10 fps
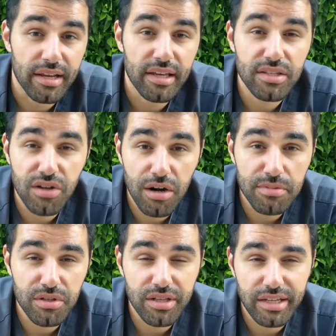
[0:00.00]
His arms
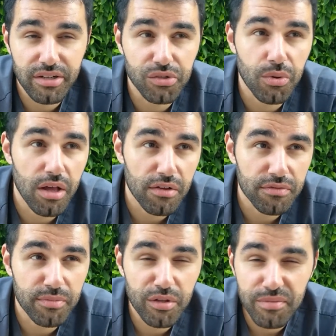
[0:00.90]
look like they're
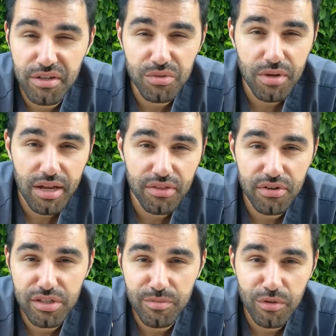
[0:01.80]
12 millimeters wide,
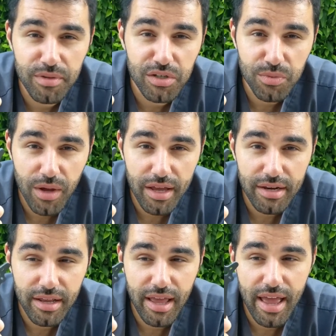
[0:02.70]
13 millimeters wide,
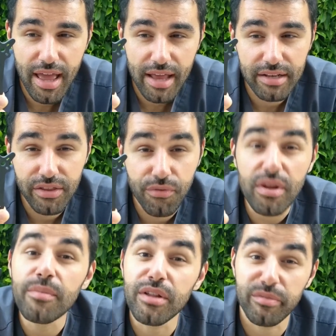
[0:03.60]
and 3
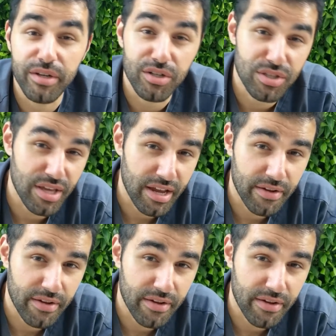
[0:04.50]
millimeters thick.